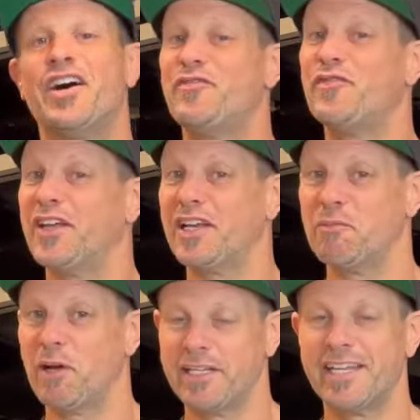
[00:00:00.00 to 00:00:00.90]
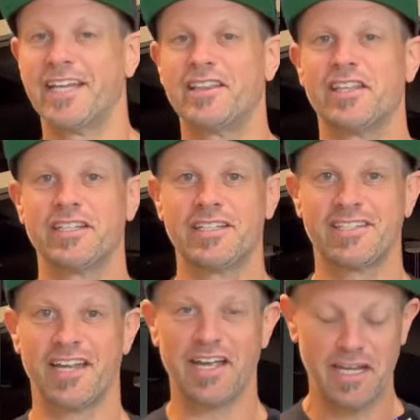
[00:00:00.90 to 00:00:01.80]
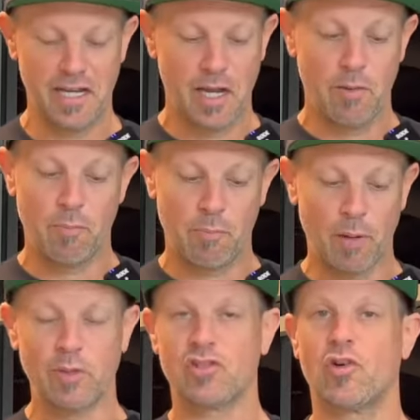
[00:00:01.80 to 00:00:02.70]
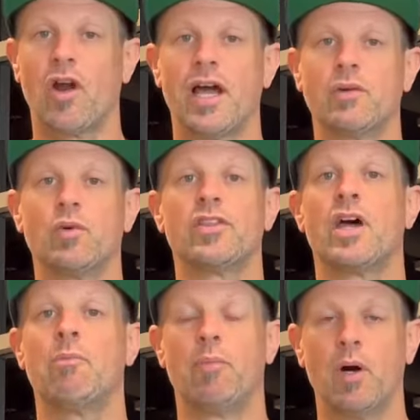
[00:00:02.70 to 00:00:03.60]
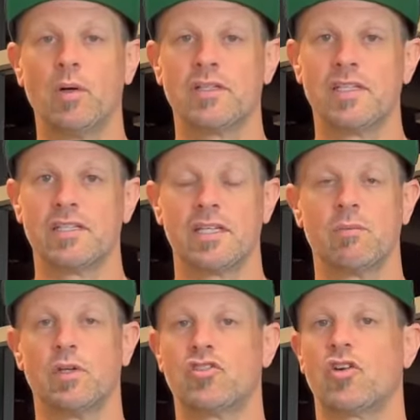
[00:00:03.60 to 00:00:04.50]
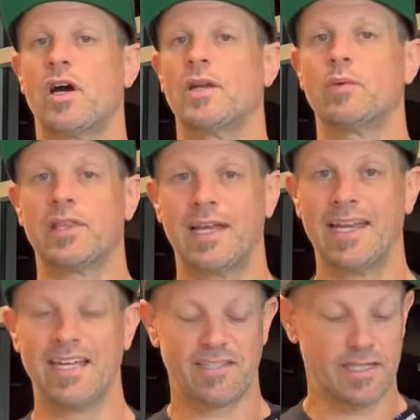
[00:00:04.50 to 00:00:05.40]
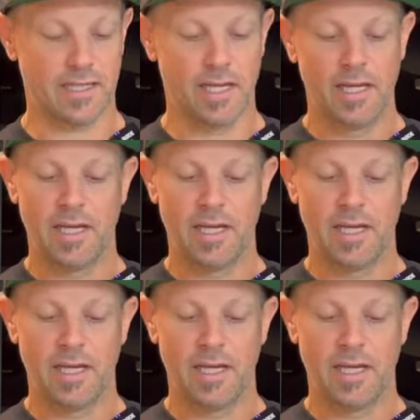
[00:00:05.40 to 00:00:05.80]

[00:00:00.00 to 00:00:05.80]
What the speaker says: fairly mundane thing to say, but we tried with a BOA system, we tried with elastic,